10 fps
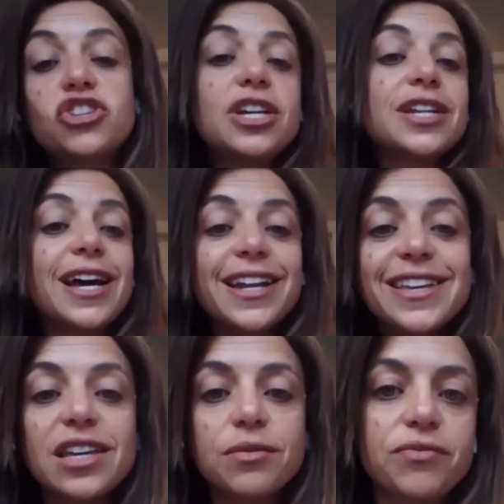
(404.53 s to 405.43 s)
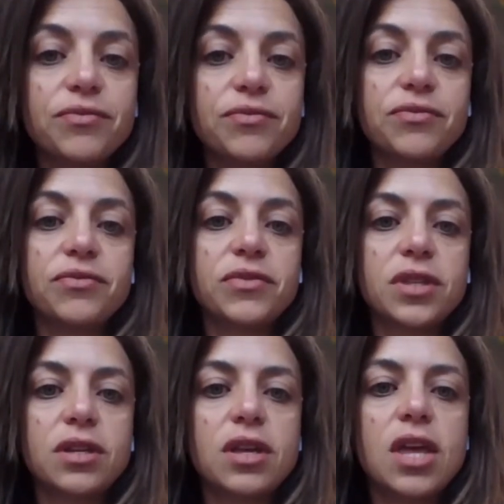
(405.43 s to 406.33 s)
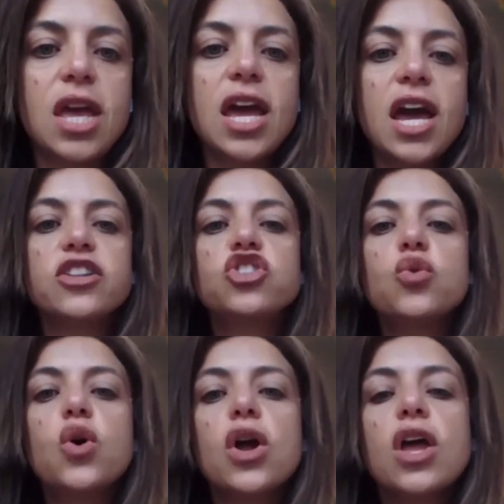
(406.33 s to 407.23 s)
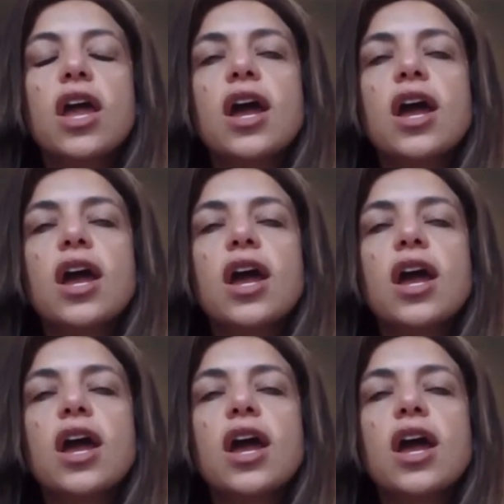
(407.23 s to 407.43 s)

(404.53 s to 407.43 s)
was a she, not a he. And so,